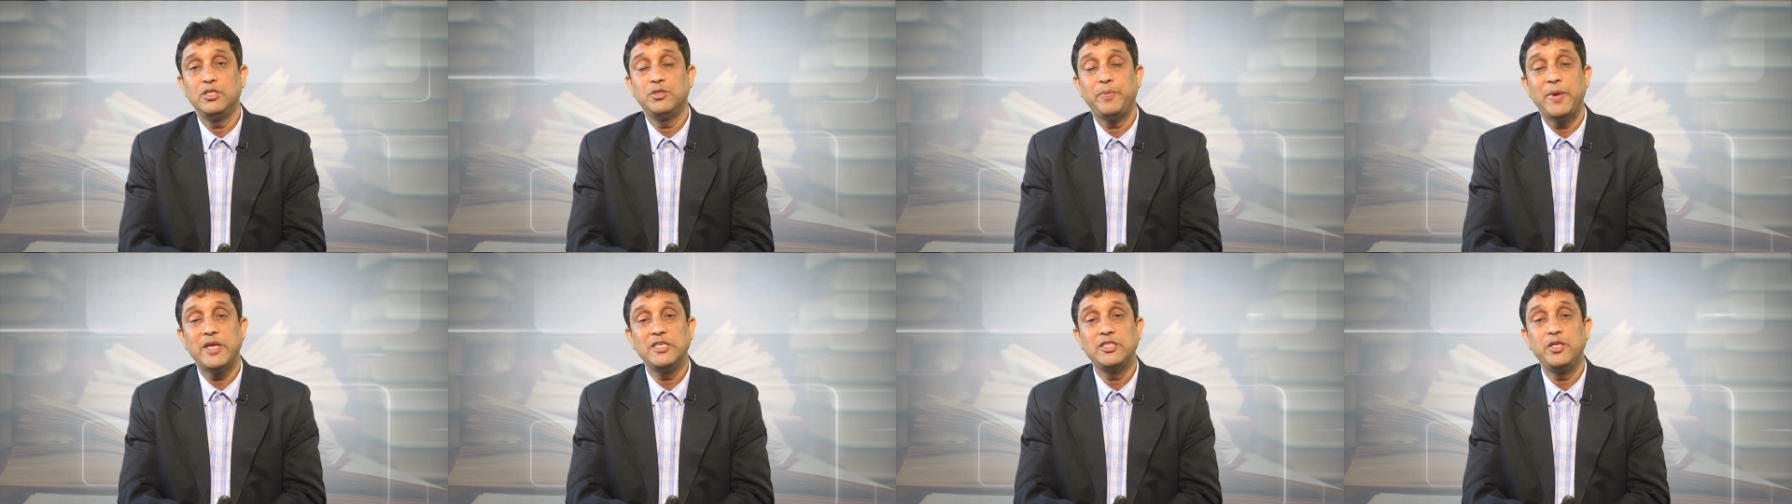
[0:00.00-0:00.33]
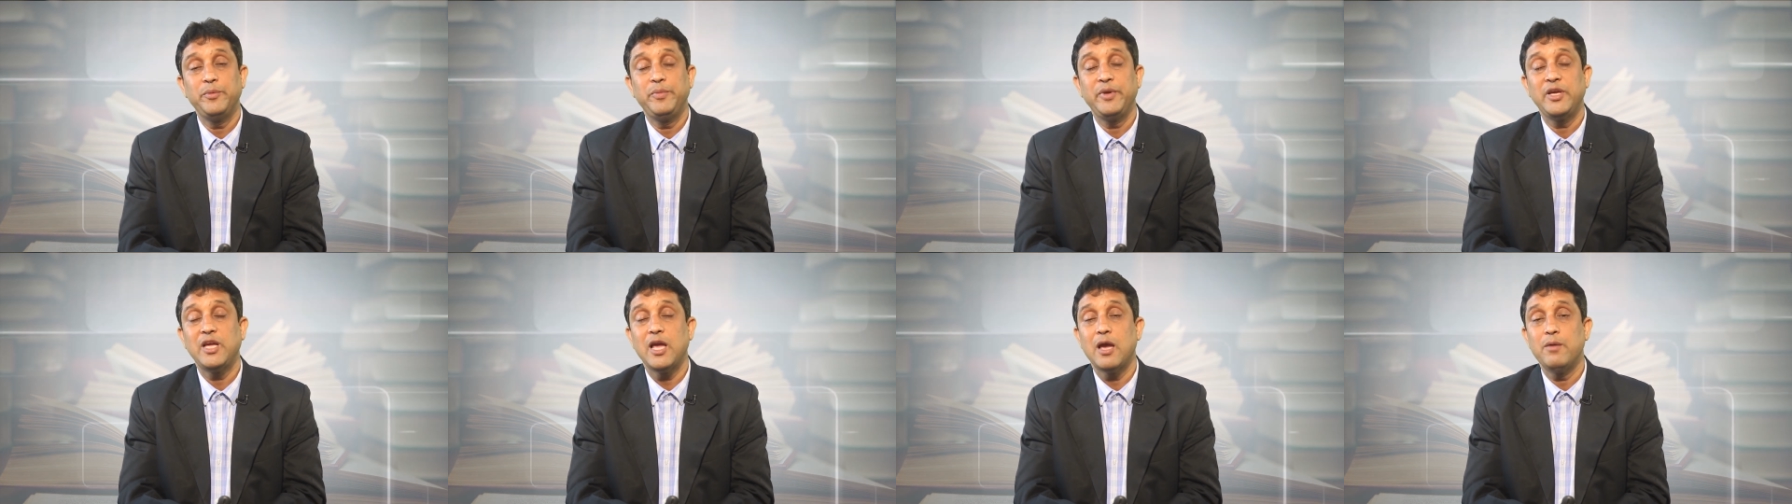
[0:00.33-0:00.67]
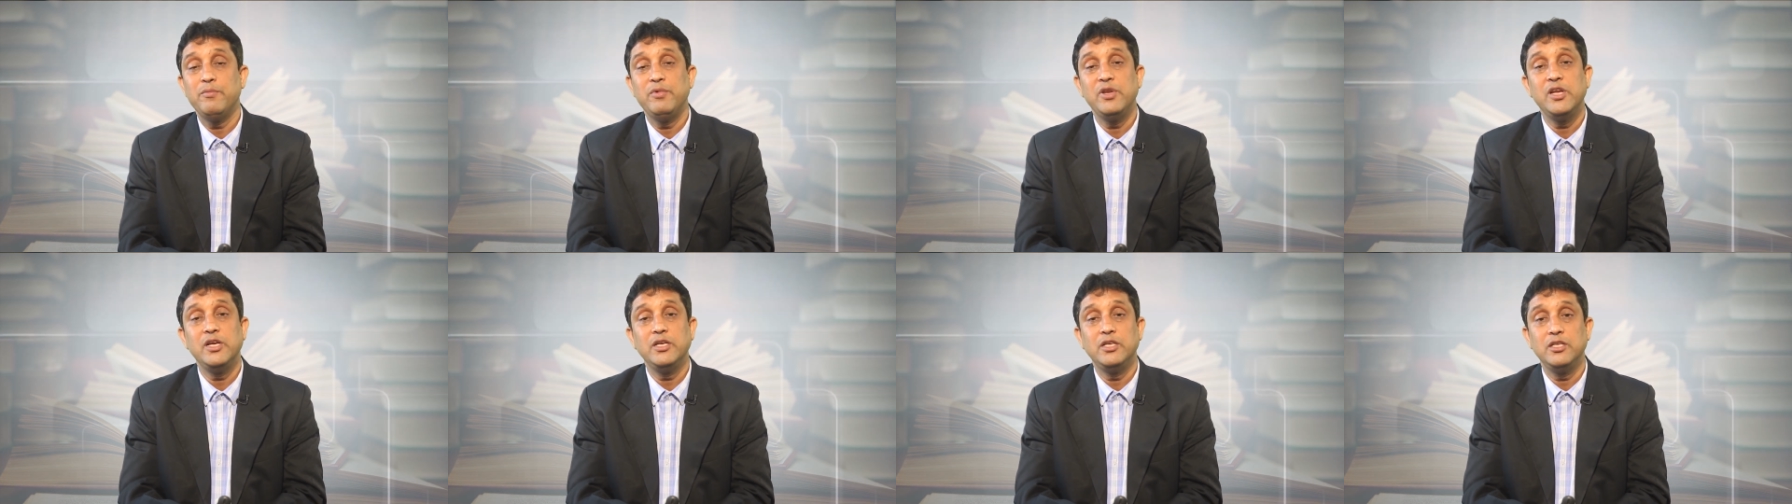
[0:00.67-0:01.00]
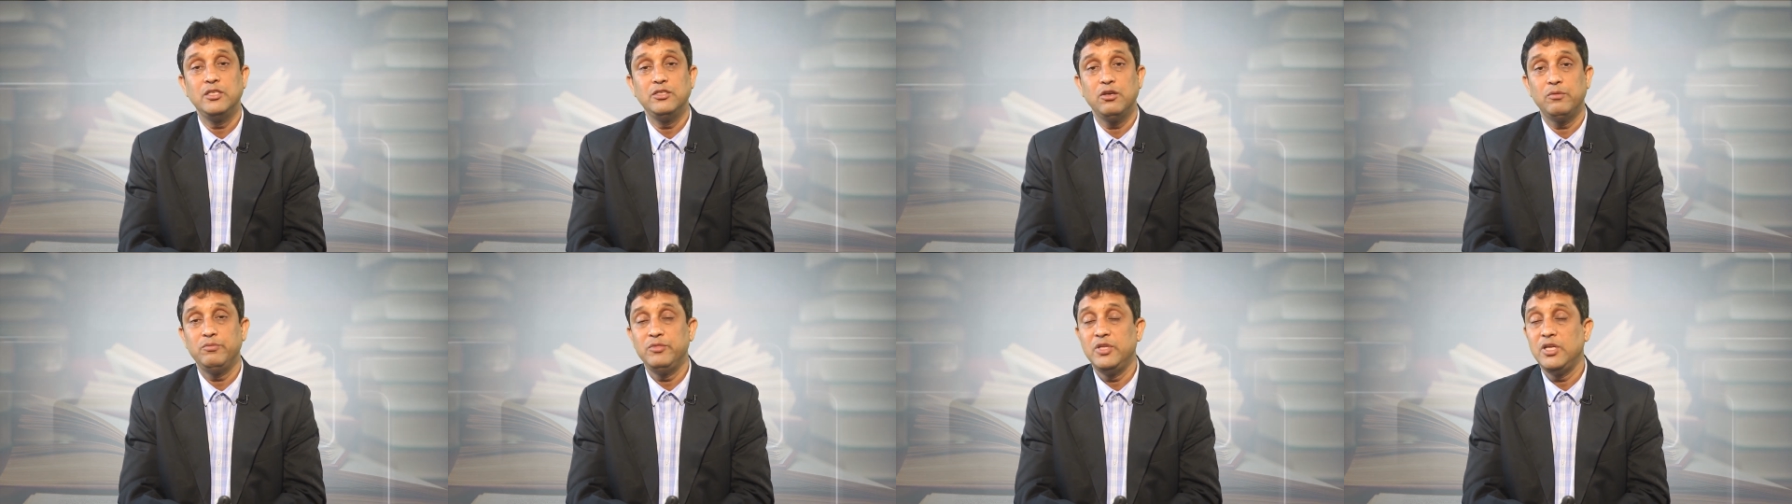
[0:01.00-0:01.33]
specific
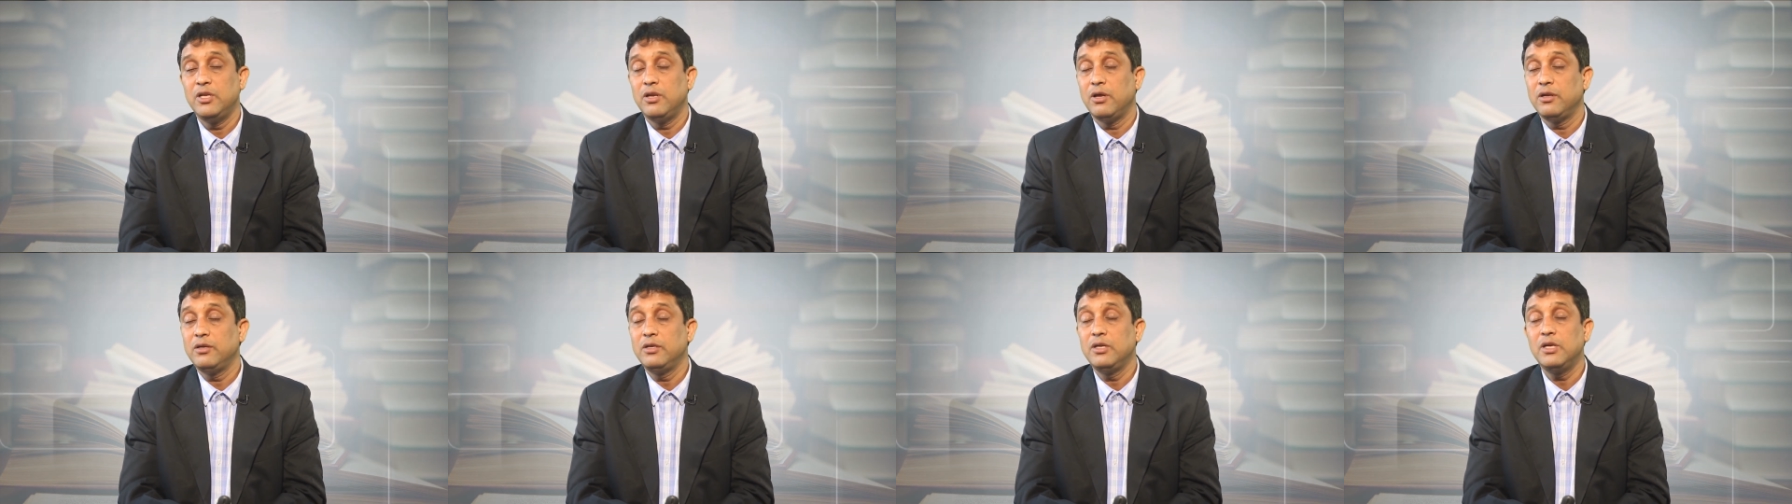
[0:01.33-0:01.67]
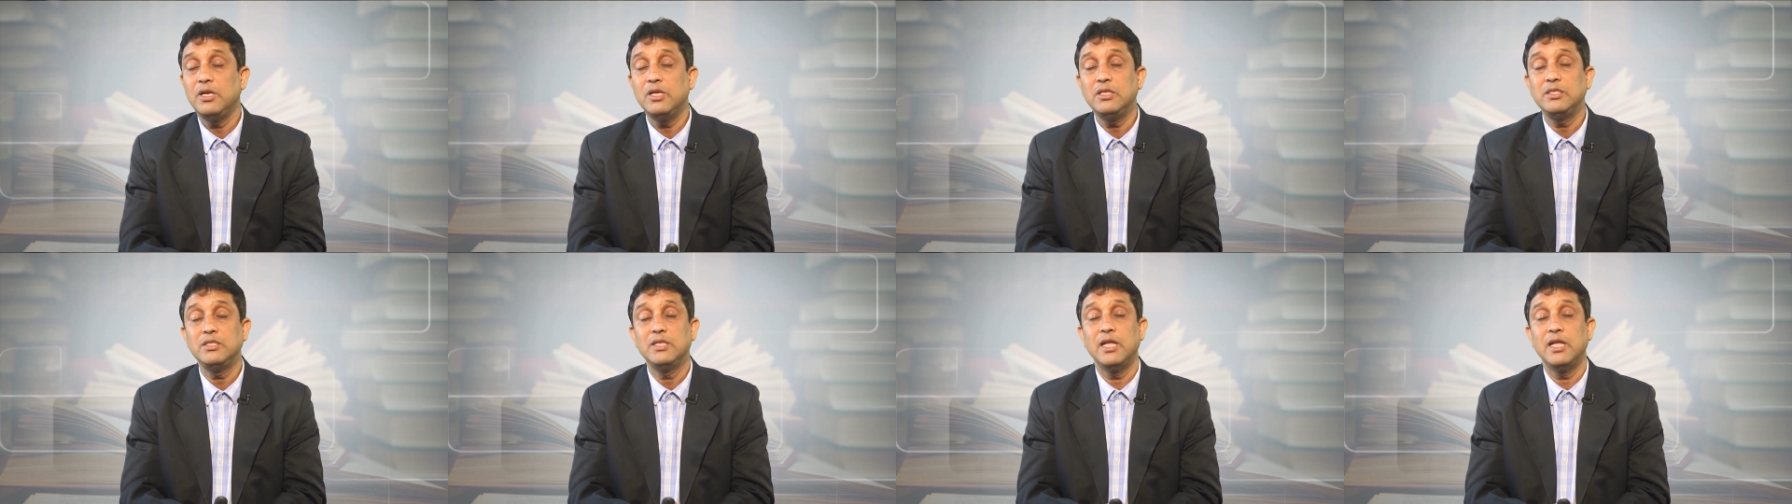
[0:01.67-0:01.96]
abilities of the learners,